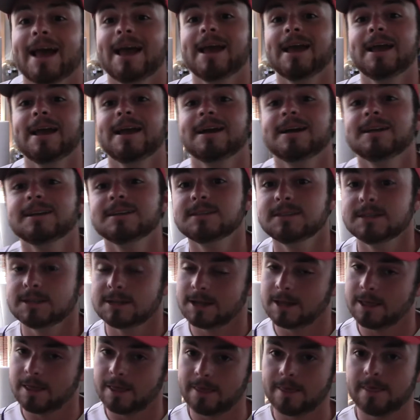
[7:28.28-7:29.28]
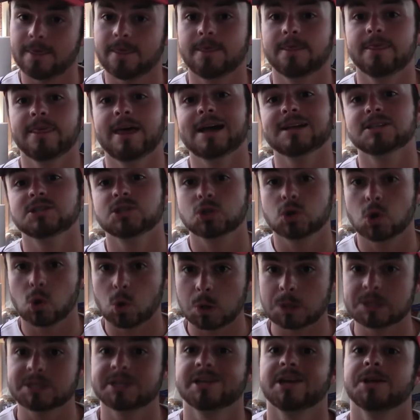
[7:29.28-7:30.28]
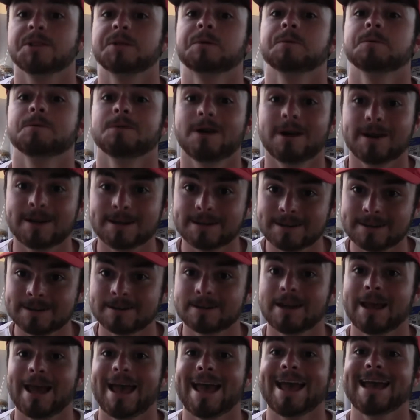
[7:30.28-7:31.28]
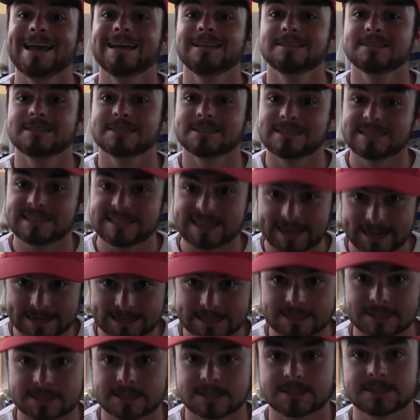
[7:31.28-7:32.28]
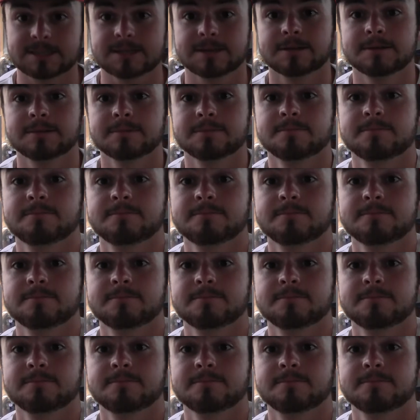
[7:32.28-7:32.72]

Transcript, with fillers: and that scores another run, eight to six.